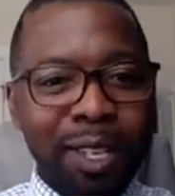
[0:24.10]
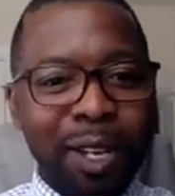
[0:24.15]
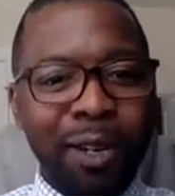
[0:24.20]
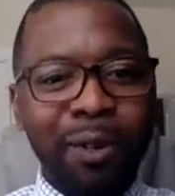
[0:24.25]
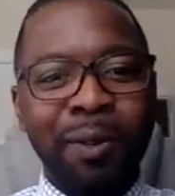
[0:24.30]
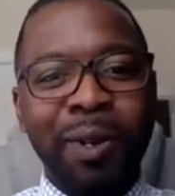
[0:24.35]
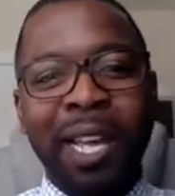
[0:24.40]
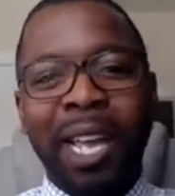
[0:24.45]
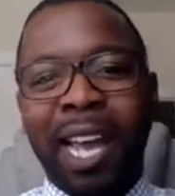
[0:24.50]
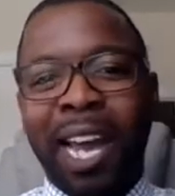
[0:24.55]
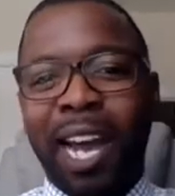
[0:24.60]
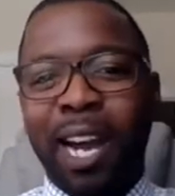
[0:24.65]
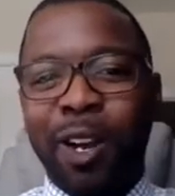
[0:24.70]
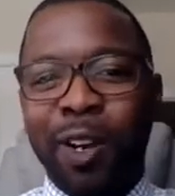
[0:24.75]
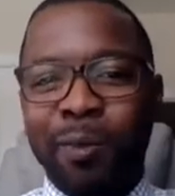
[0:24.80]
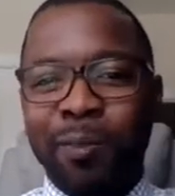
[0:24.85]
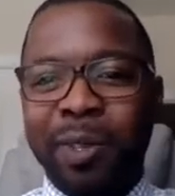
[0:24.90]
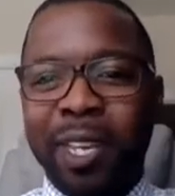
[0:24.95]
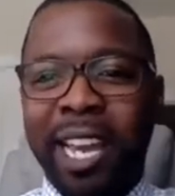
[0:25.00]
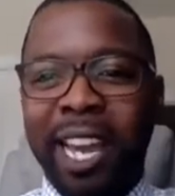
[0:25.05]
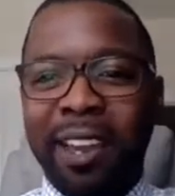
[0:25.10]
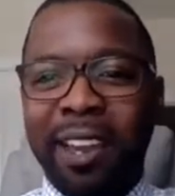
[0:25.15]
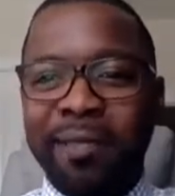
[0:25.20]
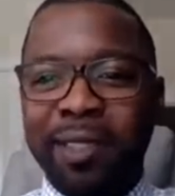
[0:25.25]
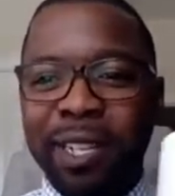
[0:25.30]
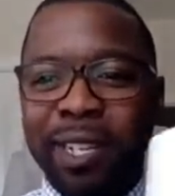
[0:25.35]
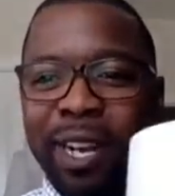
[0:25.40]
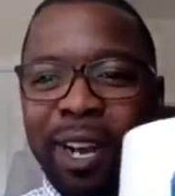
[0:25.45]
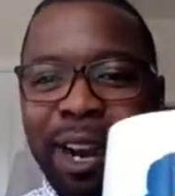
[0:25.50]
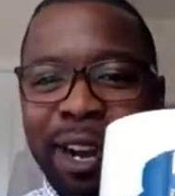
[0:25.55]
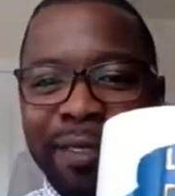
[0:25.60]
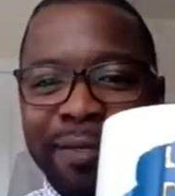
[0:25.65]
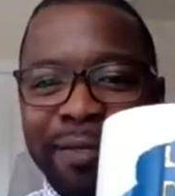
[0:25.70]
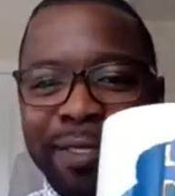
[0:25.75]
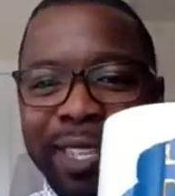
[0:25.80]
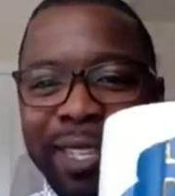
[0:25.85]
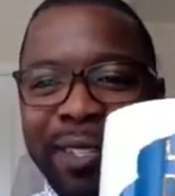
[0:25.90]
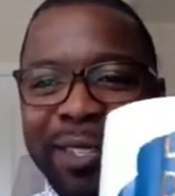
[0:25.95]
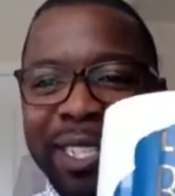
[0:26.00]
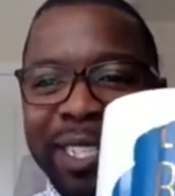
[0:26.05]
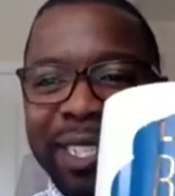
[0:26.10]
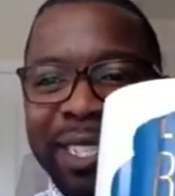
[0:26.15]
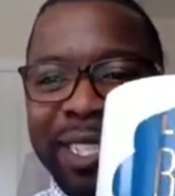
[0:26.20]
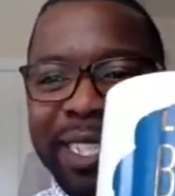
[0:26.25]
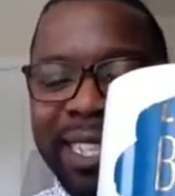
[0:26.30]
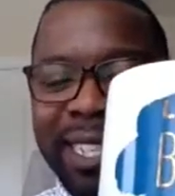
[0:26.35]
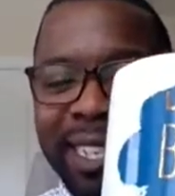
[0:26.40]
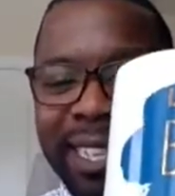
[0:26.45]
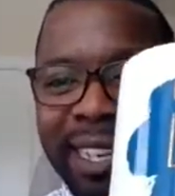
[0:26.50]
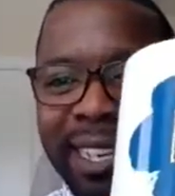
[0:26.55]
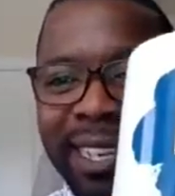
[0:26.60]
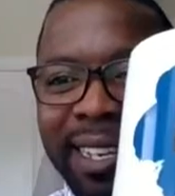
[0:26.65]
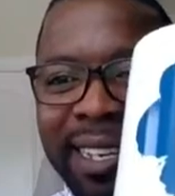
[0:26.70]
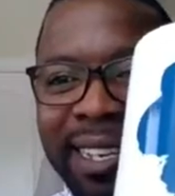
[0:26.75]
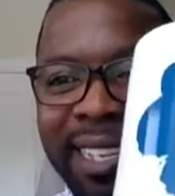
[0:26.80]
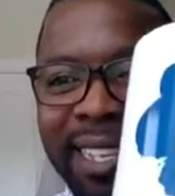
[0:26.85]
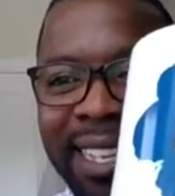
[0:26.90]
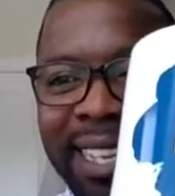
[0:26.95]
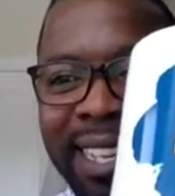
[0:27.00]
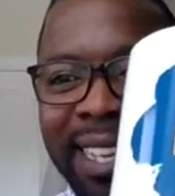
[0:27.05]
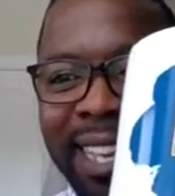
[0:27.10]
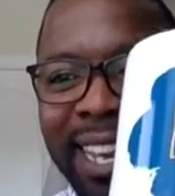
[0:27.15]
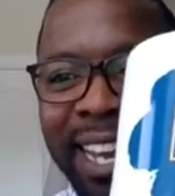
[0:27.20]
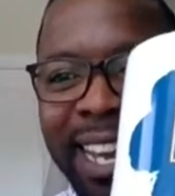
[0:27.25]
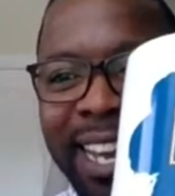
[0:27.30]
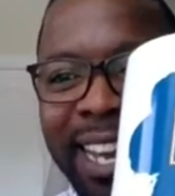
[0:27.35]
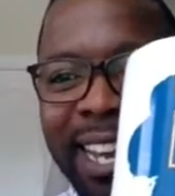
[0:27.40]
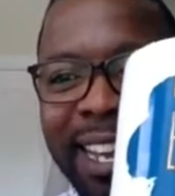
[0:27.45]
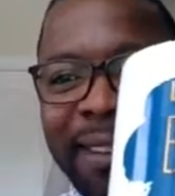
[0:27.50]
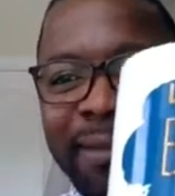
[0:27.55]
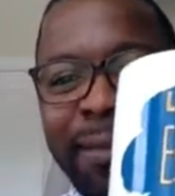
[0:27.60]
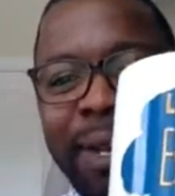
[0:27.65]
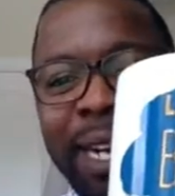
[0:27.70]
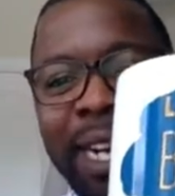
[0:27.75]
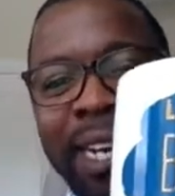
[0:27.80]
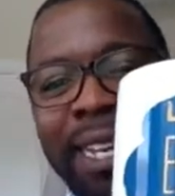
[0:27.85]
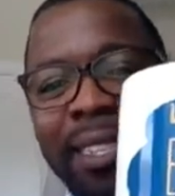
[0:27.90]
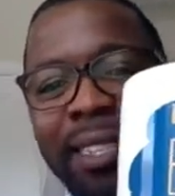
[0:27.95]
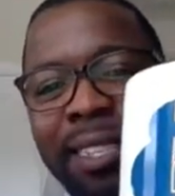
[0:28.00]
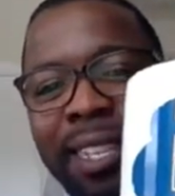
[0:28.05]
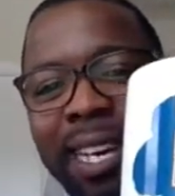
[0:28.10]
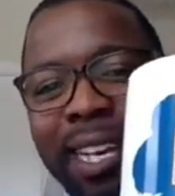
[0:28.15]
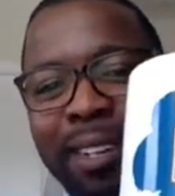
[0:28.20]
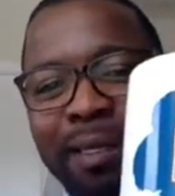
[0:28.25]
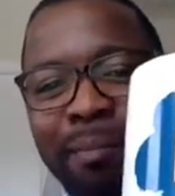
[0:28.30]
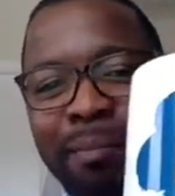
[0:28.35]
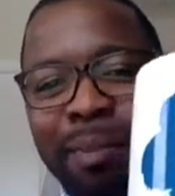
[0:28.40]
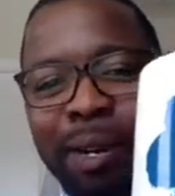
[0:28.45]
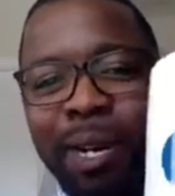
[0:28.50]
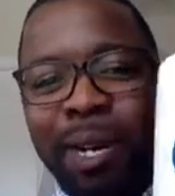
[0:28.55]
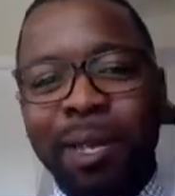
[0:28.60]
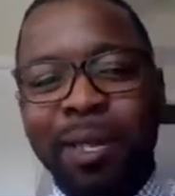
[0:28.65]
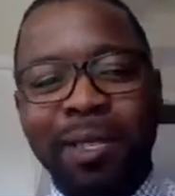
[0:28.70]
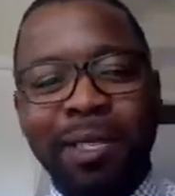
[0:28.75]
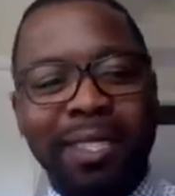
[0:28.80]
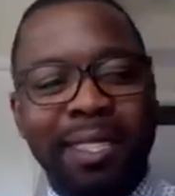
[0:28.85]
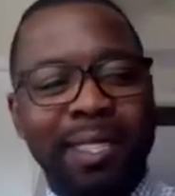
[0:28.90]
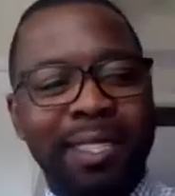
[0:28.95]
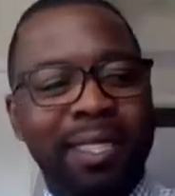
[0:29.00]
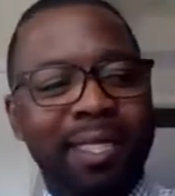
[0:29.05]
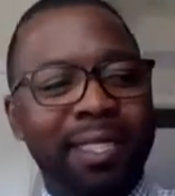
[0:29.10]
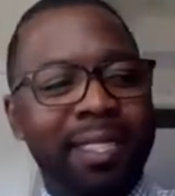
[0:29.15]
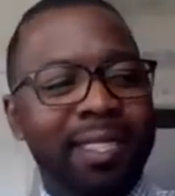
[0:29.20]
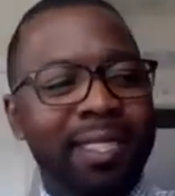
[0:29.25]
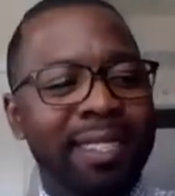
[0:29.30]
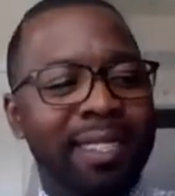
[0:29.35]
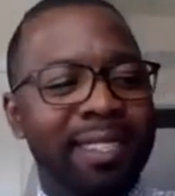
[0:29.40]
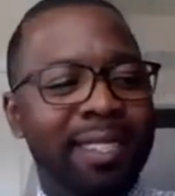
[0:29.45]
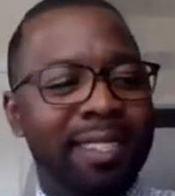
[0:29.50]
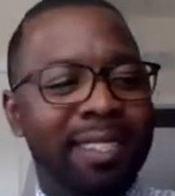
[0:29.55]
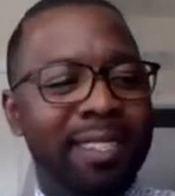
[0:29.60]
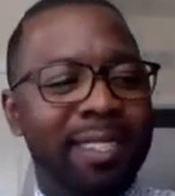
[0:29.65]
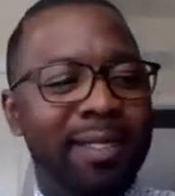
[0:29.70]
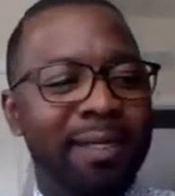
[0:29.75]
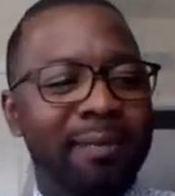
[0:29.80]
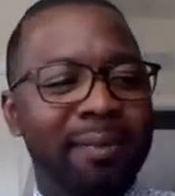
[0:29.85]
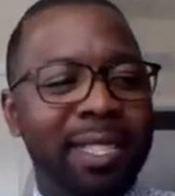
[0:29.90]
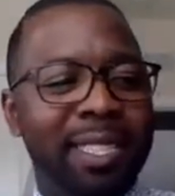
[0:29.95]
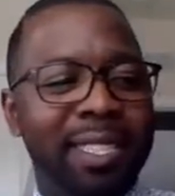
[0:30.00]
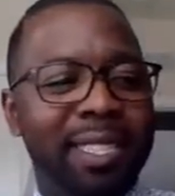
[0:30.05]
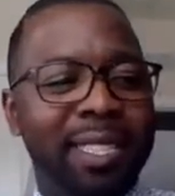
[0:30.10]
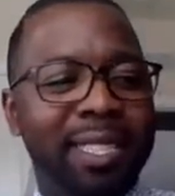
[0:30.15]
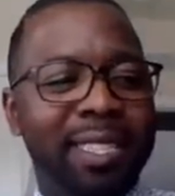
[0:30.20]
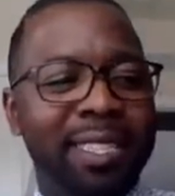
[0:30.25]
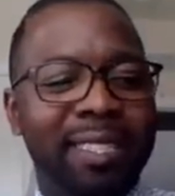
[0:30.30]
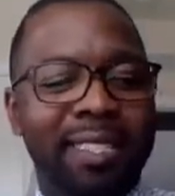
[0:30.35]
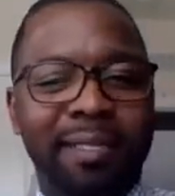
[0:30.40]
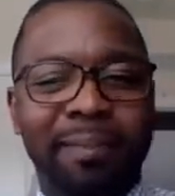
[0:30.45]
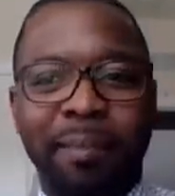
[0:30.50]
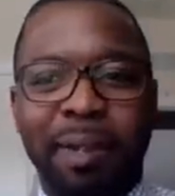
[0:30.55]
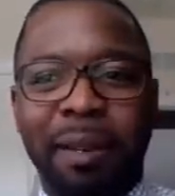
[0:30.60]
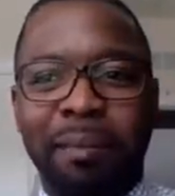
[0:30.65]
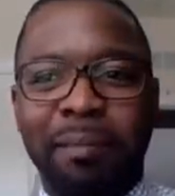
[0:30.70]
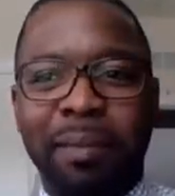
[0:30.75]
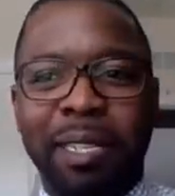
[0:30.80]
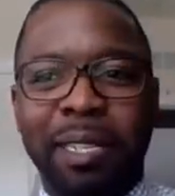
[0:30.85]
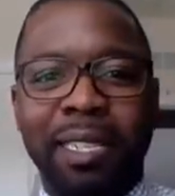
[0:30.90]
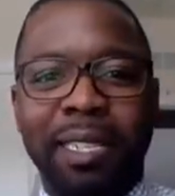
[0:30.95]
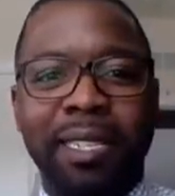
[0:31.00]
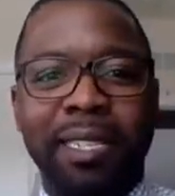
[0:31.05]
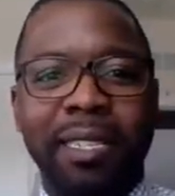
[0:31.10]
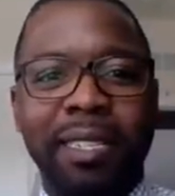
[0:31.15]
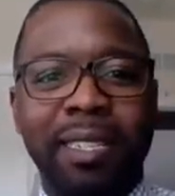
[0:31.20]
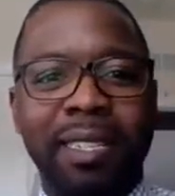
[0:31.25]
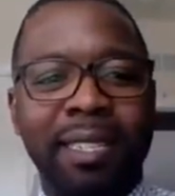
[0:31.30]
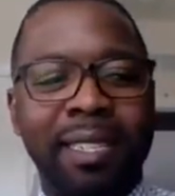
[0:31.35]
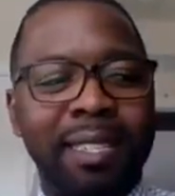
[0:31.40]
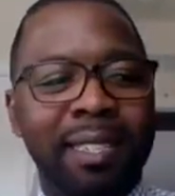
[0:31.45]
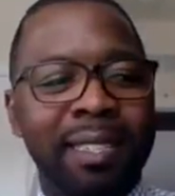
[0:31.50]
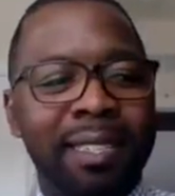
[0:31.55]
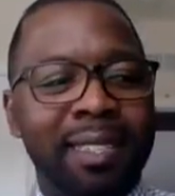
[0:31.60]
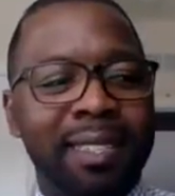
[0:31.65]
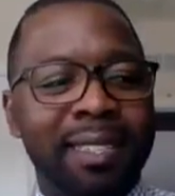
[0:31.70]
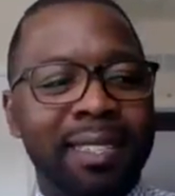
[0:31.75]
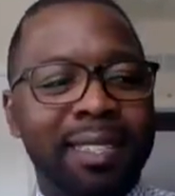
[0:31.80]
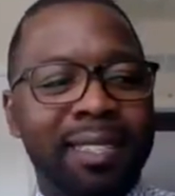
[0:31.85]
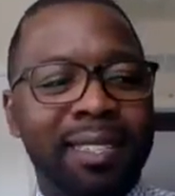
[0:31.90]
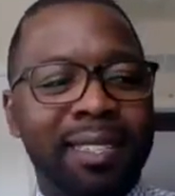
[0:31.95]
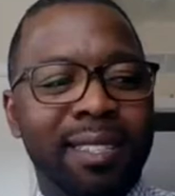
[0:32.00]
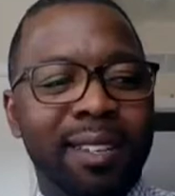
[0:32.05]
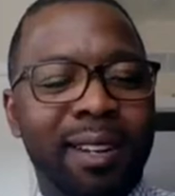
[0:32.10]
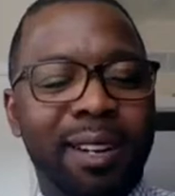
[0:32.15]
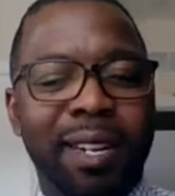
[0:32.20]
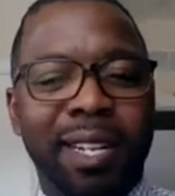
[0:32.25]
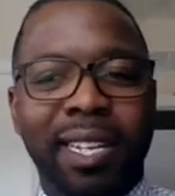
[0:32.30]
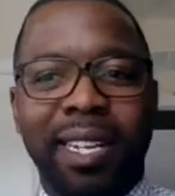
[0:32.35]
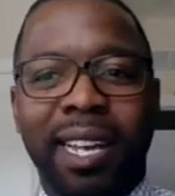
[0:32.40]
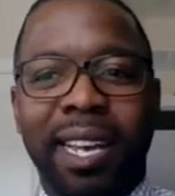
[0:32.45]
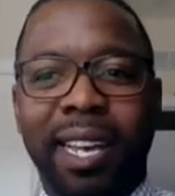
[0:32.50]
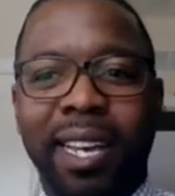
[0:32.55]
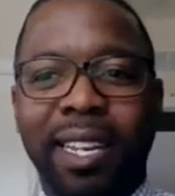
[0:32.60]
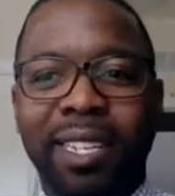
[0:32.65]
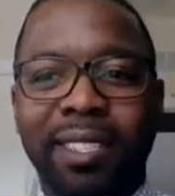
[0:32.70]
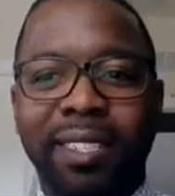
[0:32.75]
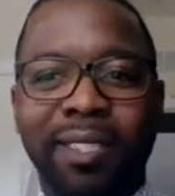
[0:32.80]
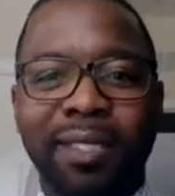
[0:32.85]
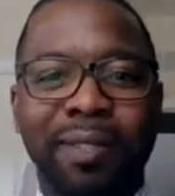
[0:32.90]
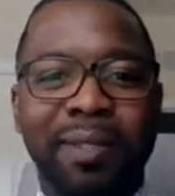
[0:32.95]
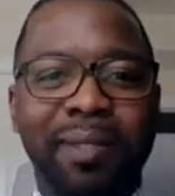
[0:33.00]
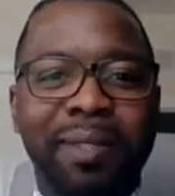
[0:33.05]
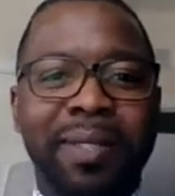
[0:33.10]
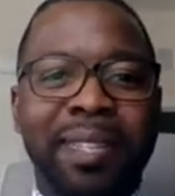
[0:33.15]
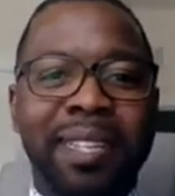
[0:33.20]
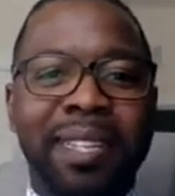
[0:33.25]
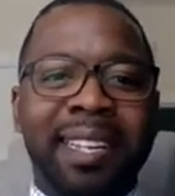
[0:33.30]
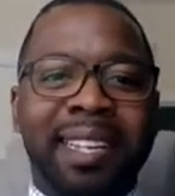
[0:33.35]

So I hope you have your coffee or your tea. I have mine like a boss. Don't be jealous of my mug. Target has you.